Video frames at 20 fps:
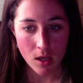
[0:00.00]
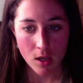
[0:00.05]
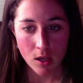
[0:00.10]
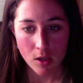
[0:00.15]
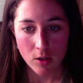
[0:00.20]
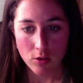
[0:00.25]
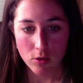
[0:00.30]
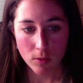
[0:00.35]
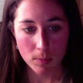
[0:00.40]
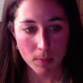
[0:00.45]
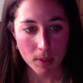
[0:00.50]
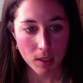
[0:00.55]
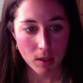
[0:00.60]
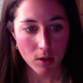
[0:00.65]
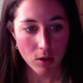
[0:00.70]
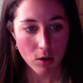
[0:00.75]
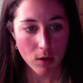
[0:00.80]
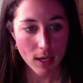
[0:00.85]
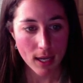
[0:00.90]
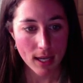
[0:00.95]
So I'm going to
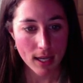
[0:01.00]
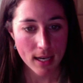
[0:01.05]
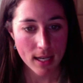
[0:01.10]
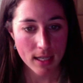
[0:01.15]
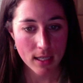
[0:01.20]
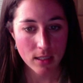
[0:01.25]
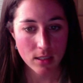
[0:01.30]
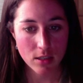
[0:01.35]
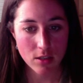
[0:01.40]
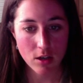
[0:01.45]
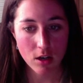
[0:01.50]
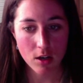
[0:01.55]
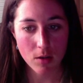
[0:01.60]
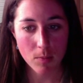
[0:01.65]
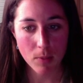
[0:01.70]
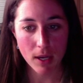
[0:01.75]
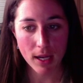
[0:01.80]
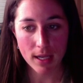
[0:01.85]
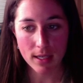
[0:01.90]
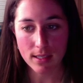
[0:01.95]
go ahead and start
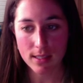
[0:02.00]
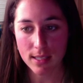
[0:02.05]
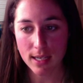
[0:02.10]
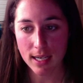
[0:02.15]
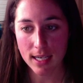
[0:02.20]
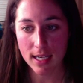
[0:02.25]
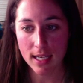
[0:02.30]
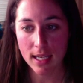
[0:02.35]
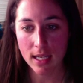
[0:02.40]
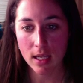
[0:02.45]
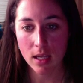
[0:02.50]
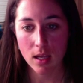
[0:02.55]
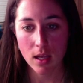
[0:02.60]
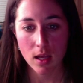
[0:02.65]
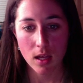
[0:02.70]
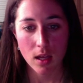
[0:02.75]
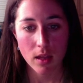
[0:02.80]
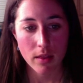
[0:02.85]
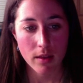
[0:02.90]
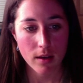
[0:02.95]
by assigning
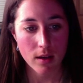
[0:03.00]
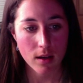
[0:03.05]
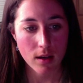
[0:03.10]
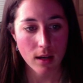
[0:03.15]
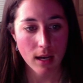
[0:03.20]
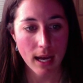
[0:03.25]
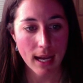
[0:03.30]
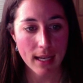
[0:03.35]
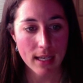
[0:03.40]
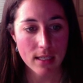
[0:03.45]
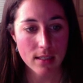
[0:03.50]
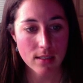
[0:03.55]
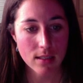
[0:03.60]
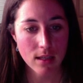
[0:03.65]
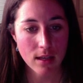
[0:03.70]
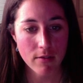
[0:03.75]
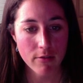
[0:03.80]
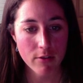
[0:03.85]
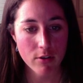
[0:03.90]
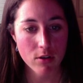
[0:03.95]
the highest
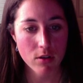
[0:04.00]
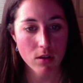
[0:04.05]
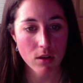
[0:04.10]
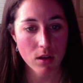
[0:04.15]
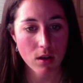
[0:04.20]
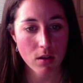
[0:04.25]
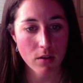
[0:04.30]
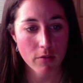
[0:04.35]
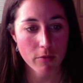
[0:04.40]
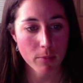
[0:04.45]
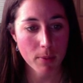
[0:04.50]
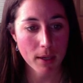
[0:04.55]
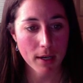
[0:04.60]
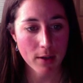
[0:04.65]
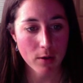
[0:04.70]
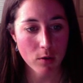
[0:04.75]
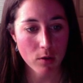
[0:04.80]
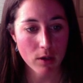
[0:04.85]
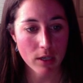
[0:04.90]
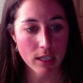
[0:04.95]
level of
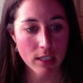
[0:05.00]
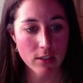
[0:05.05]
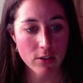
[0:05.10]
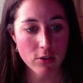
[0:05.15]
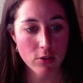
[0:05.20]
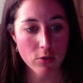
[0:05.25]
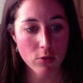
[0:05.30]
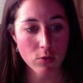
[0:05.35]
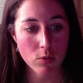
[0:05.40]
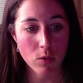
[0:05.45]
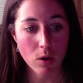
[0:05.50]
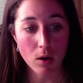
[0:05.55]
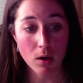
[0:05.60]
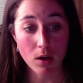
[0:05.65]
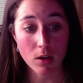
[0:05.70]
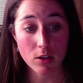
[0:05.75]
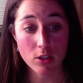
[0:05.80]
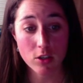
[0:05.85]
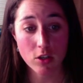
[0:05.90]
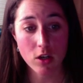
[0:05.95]
priority to
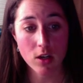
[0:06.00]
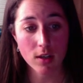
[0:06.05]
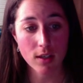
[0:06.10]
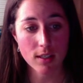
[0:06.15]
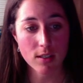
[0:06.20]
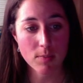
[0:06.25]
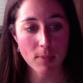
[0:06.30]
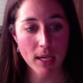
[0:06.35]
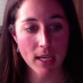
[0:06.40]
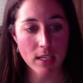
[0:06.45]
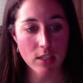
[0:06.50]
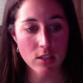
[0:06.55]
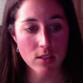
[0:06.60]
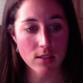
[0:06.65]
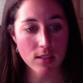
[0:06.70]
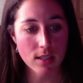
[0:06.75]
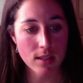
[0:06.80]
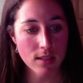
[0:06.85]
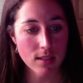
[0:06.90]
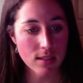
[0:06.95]
our strongest
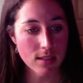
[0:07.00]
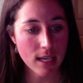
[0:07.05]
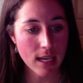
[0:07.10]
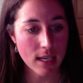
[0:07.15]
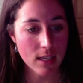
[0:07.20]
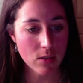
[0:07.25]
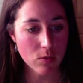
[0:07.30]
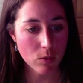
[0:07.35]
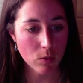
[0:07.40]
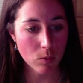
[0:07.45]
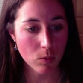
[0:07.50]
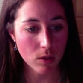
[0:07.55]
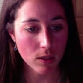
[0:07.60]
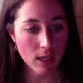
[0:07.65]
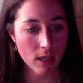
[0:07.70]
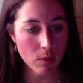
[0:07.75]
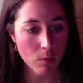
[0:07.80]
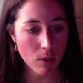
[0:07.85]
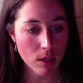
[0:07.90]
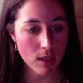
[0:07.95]
pages. In this case, we're
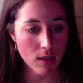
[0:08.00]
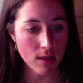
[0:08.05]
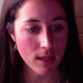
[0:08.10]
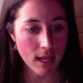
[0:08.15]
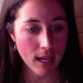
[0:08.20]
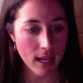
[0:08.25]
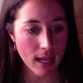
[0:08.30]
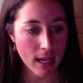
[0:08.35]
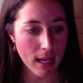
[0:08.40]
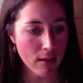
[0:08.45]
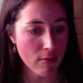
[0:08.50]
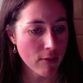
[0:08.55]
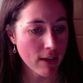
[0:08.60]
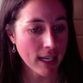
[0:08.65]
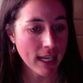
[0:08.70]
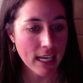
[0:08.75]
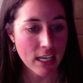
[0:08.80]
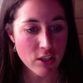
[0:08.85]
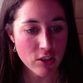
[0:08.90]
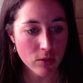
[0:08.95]
working with a
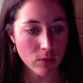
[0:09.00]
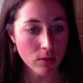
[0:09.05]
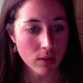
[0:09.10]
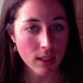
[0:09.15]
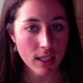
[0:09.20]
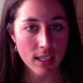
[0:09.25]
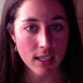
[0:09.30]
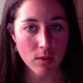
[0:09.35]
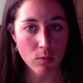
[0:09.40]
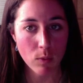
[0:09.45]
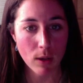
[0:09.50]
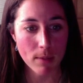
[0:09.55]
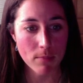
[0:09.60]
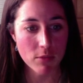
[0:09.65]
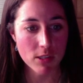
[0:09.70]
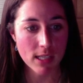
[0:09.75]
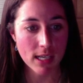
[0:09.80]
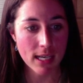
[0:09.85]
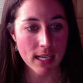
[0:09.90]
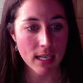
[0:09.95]
vacation-related
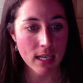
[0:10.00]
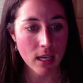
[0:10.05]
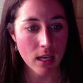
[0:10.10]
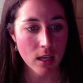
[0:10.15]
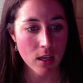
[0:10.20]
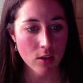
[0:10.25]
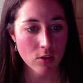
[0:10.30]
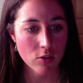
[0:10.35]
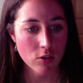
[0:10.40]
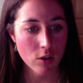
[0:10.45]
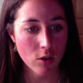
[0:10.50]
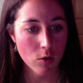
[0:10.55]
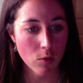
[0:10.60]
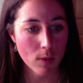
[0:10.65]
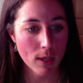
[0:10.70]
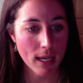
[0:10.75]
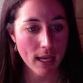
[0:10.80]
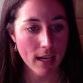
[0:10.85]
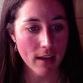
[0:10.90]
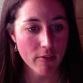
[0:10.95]
website, so
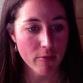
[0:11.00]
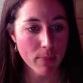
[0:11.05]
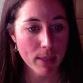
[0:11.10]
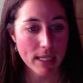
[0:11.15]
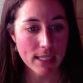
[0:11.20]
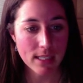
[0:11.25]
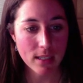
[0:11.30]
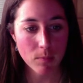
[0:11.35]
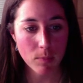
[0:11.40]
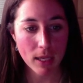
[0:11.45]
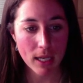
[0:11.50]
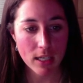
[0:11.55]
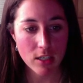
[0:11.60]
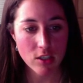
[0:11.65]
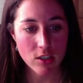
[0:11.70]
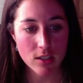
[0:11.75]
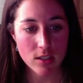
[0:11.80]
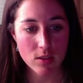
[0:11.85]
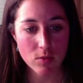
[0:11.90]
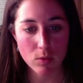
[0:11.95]
we have basic
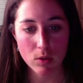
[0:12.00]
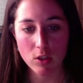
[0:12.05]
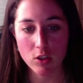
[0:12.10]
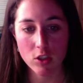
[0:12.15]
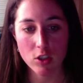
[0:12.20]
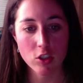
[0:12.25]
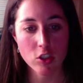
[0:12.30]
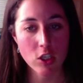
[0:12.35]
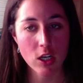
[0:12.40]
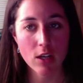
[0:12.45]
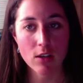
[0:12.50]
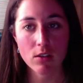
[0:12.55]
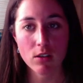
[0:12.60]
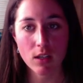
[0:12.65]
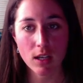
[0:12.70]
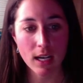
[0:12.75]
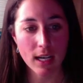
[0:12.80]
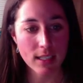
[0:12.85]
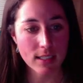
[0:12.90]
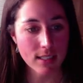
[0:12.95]
pages with just general
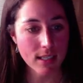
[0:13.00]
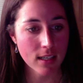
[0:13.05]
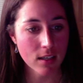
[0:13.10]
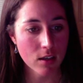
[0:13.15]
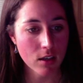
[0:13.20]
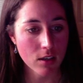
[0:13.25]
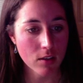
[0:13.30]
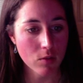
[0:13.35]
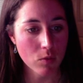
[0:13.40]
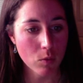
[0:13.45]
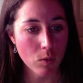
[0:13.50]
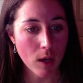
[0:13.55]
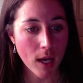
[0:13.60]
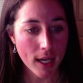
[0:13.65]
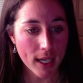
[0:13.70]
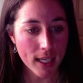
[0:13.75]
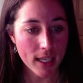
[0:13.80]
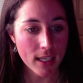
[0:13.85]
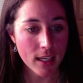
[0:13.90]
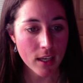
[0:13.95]
content on
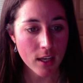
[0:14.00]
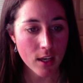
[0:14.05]
Hawaii.